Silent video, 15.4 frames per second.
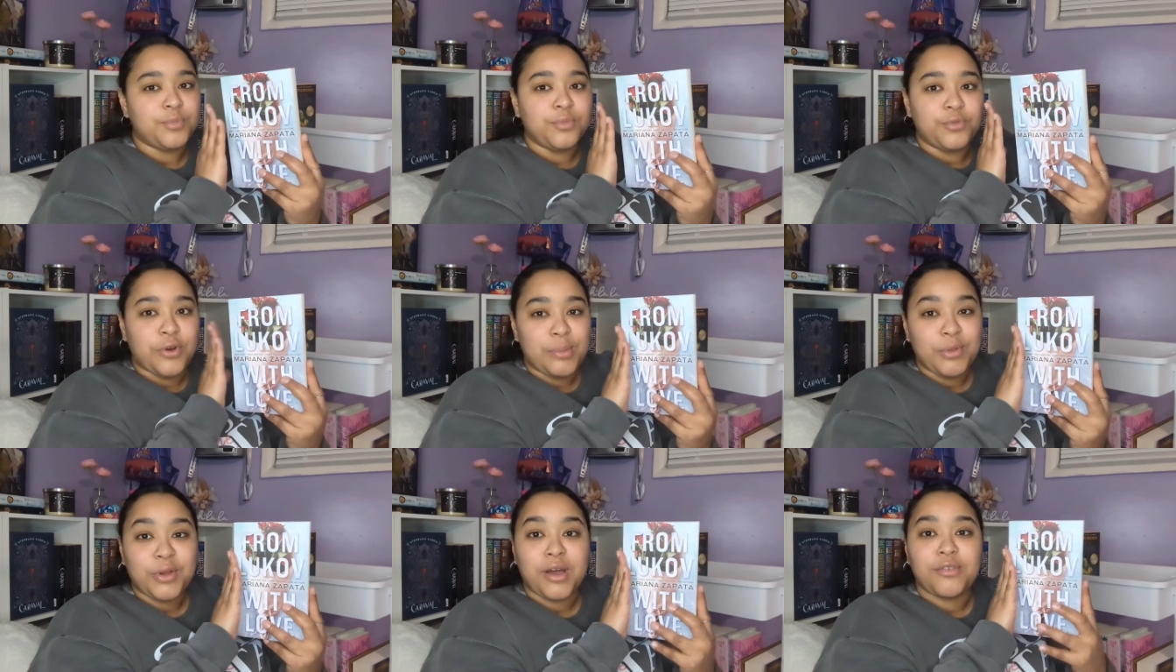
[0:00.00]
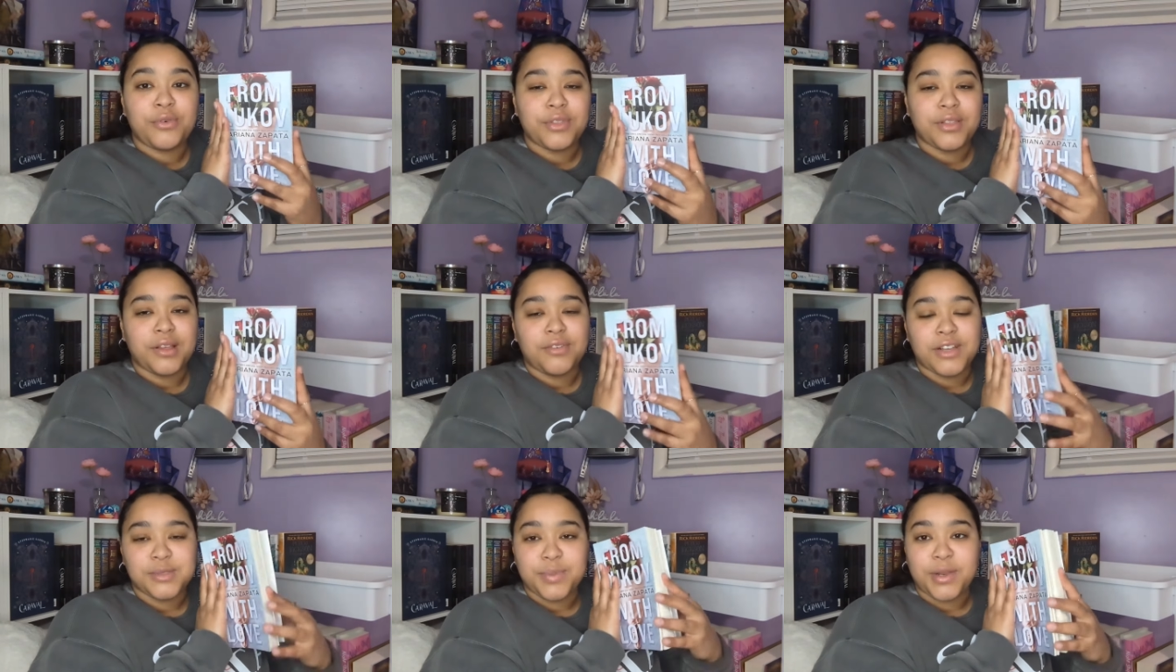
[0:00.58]
From Lukov with Love
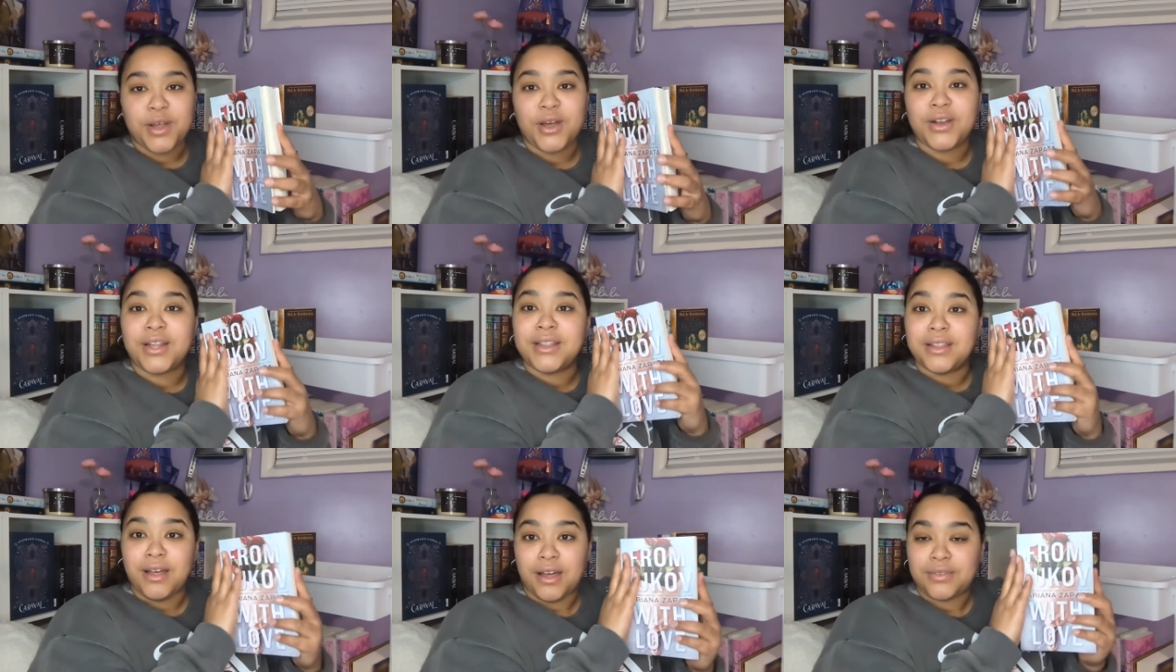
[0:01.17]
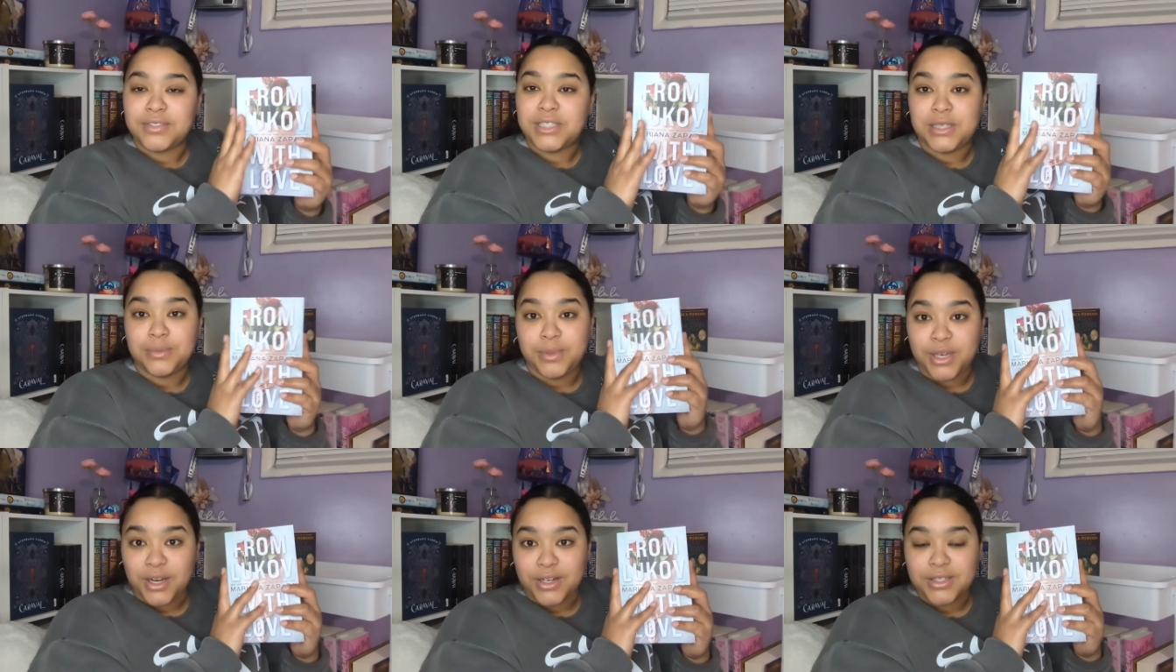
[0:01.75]
has been on a lot of
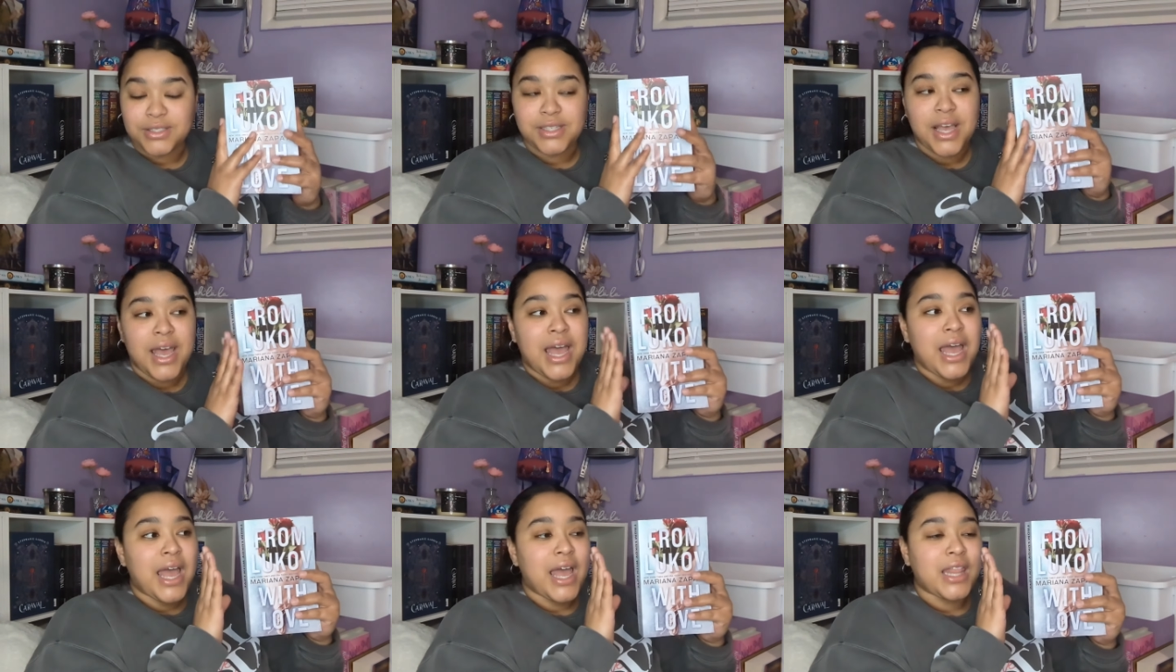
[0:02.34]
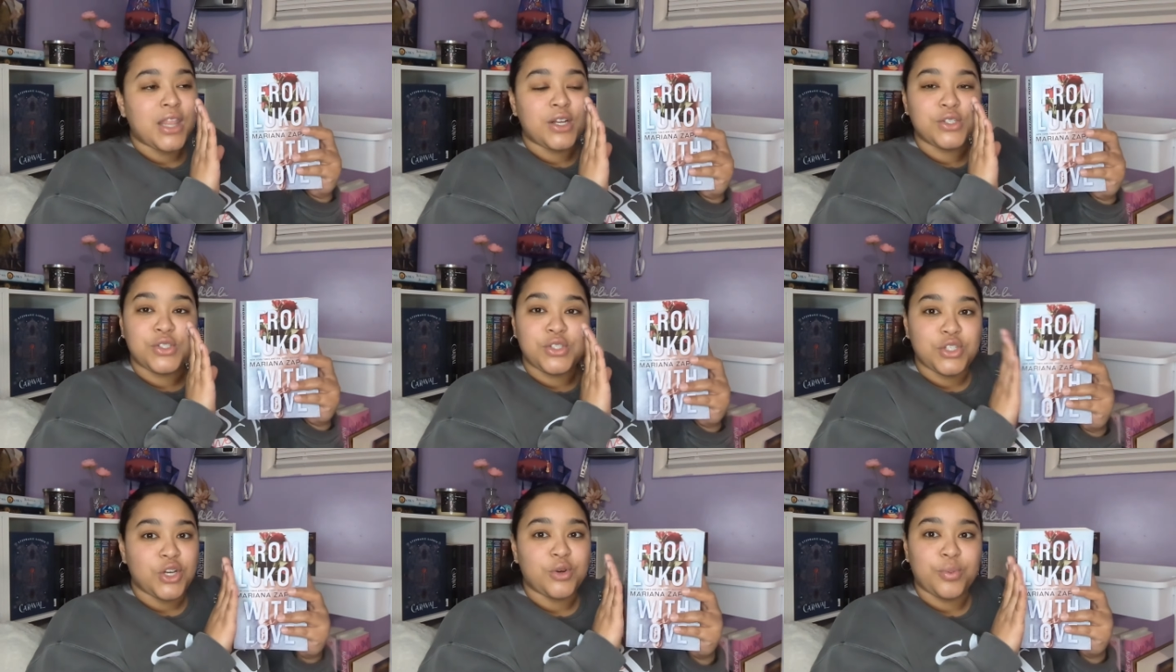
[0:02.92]
TBRs, and there's
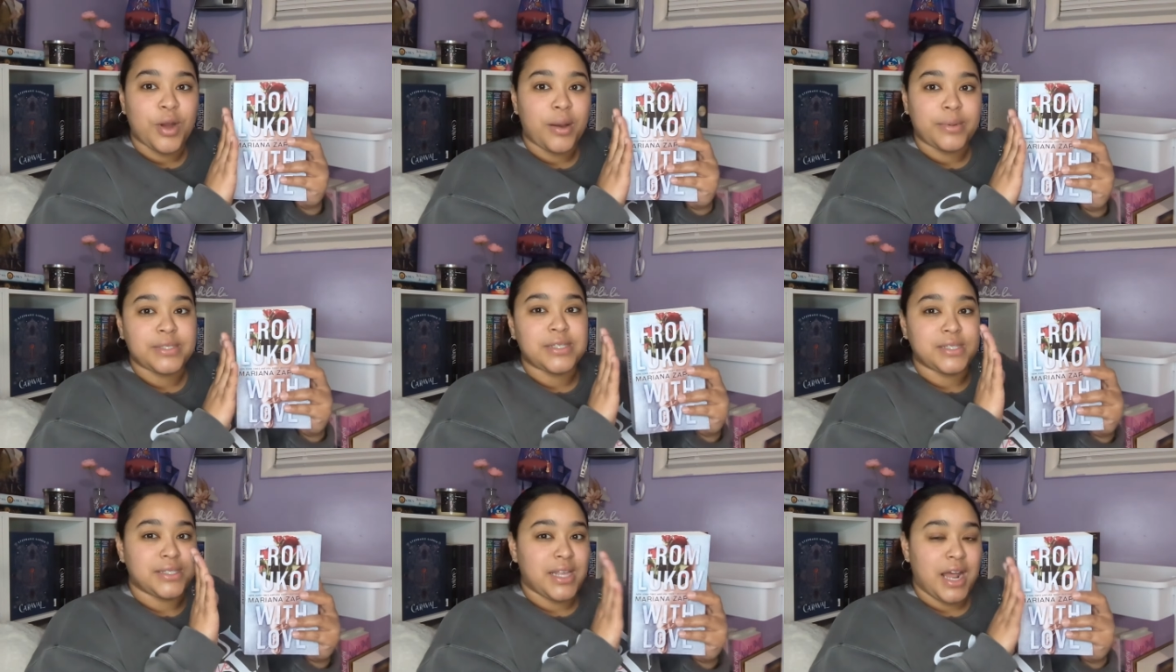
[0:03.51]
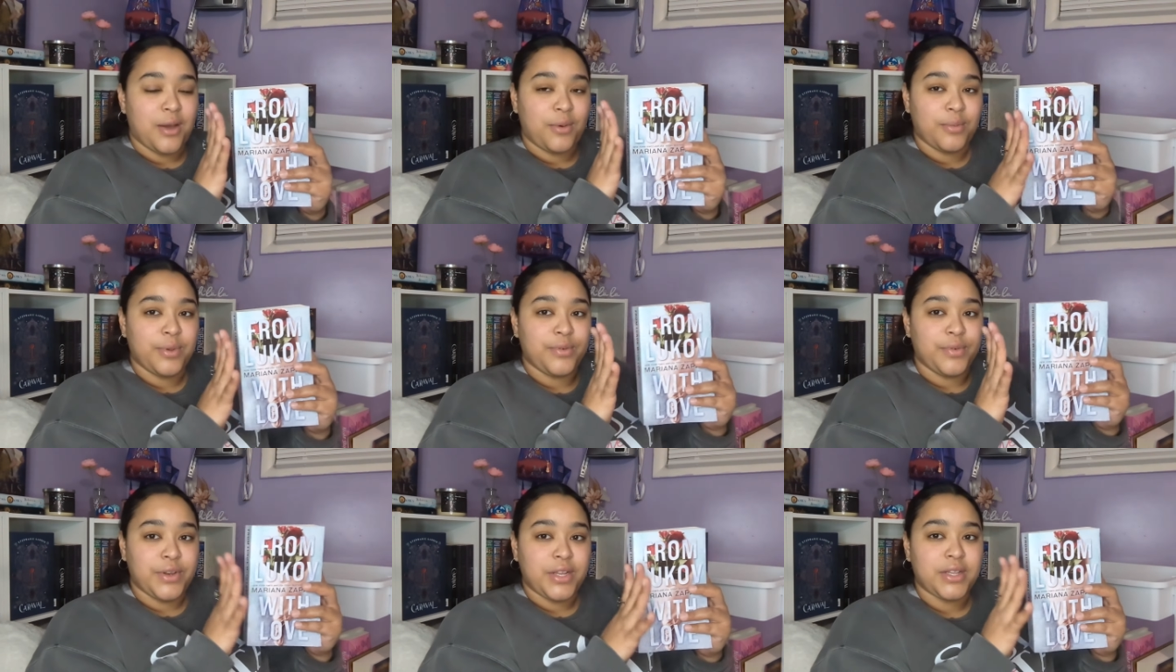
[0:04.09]
no promises that I will be
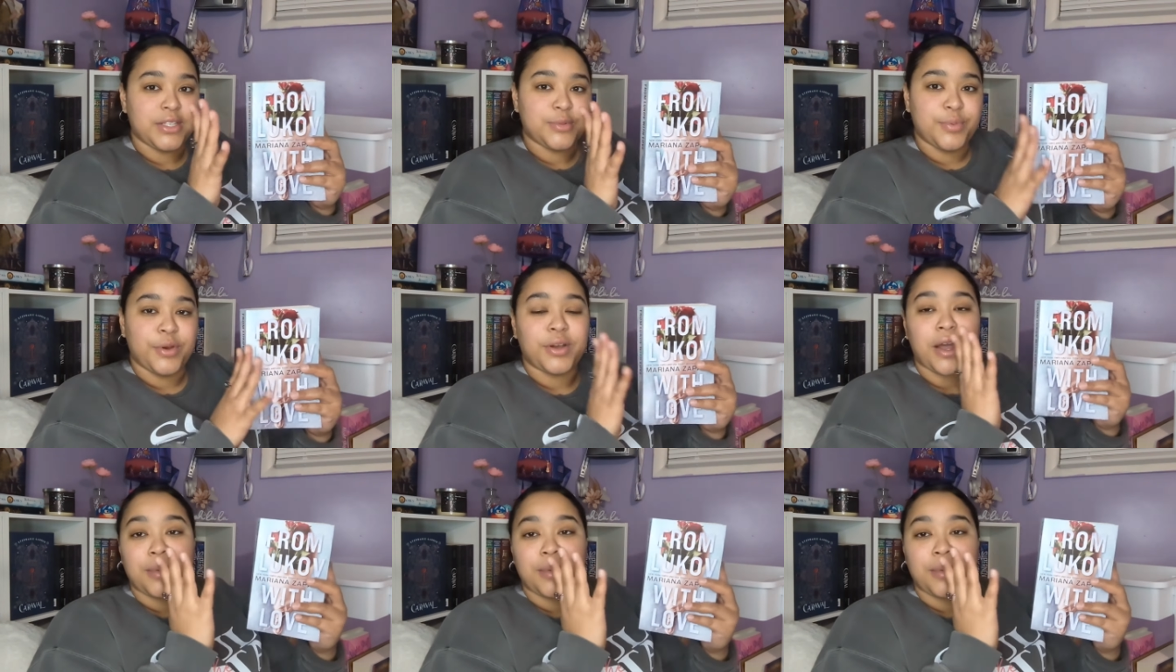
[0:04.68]
reading this book.